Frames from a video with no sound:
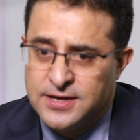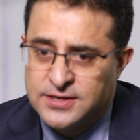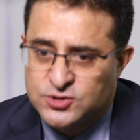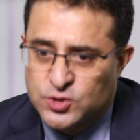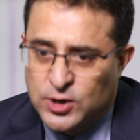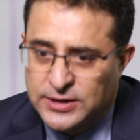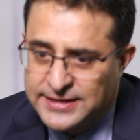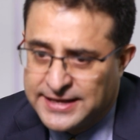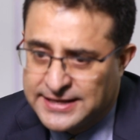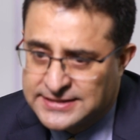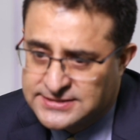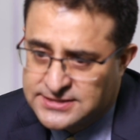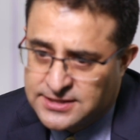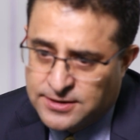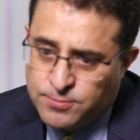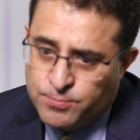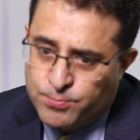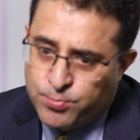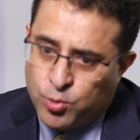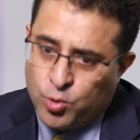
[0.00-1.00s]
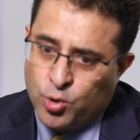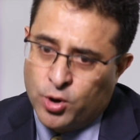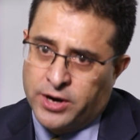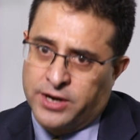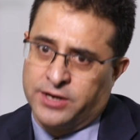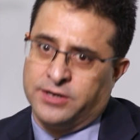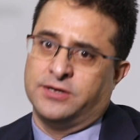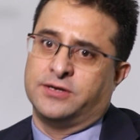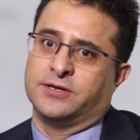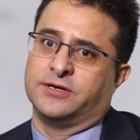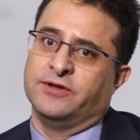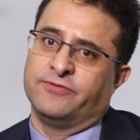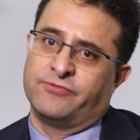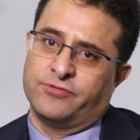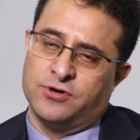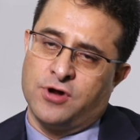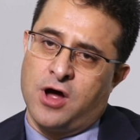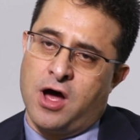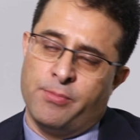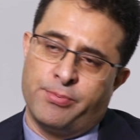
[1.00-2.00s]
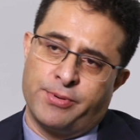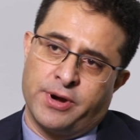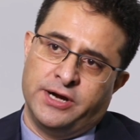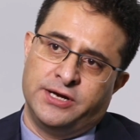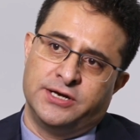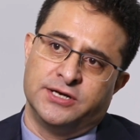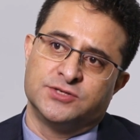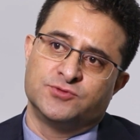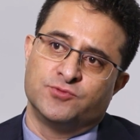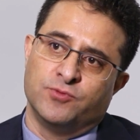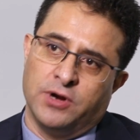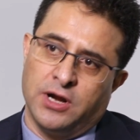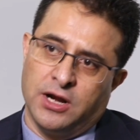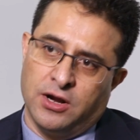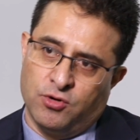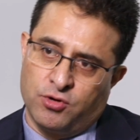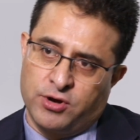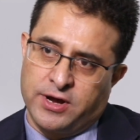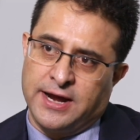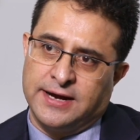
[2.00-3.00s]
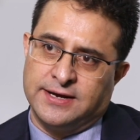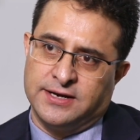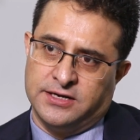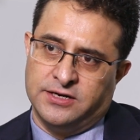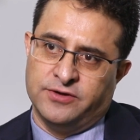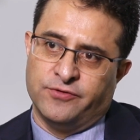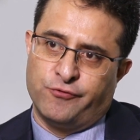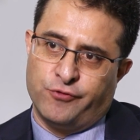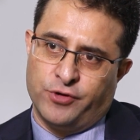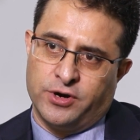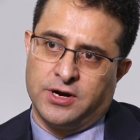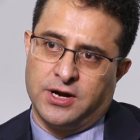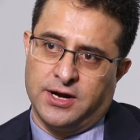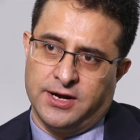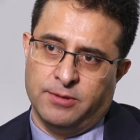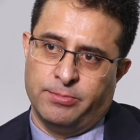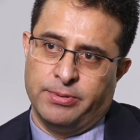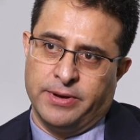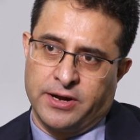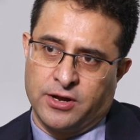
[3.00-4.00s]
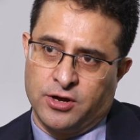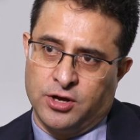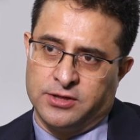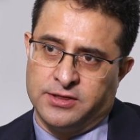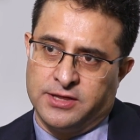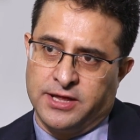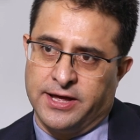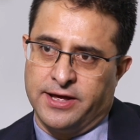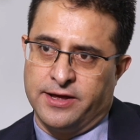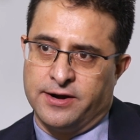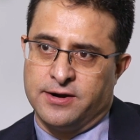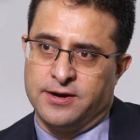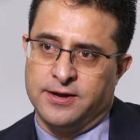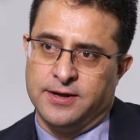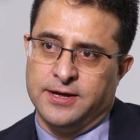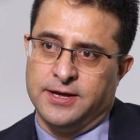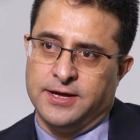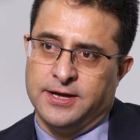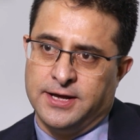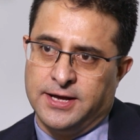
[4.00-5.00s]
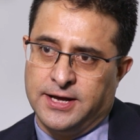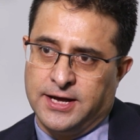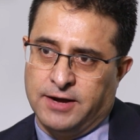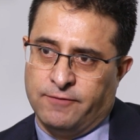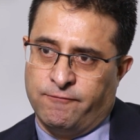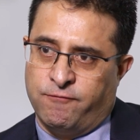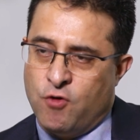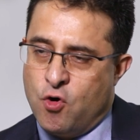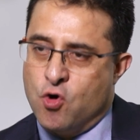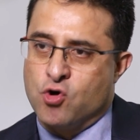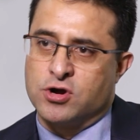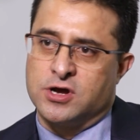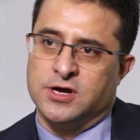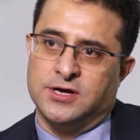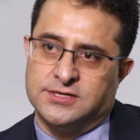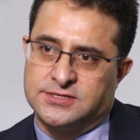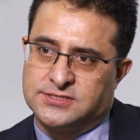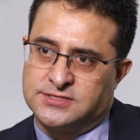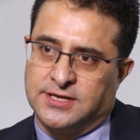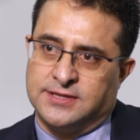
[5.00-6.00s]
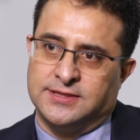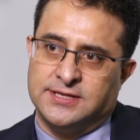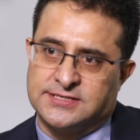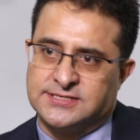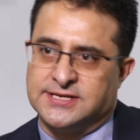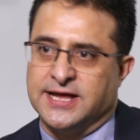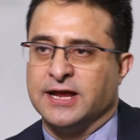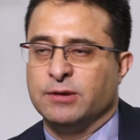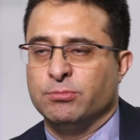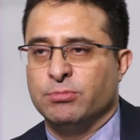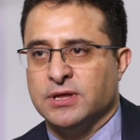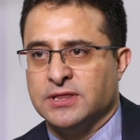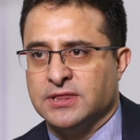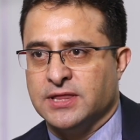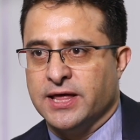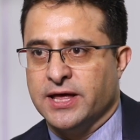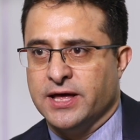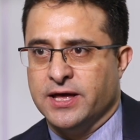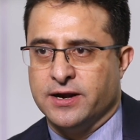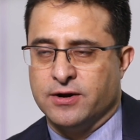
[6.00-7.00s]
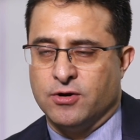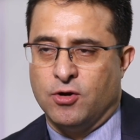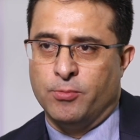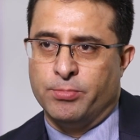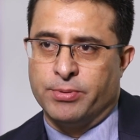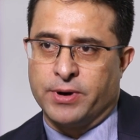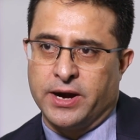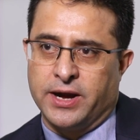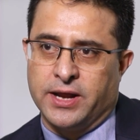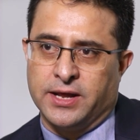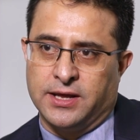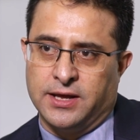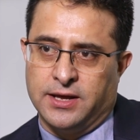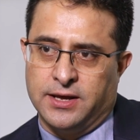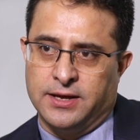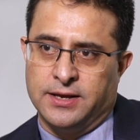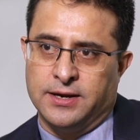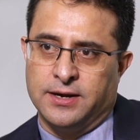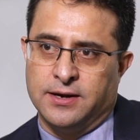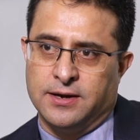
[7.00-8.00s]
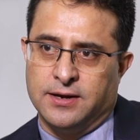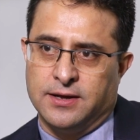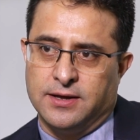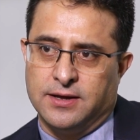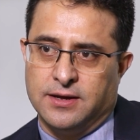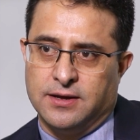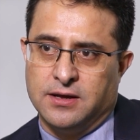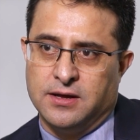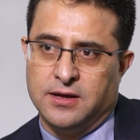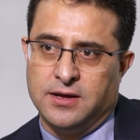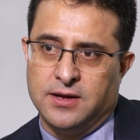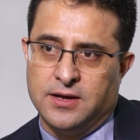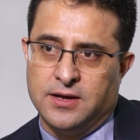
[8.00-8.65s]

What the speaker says: So I think at some point different operators will look at it differently depending on their focus and the segment they are operating in.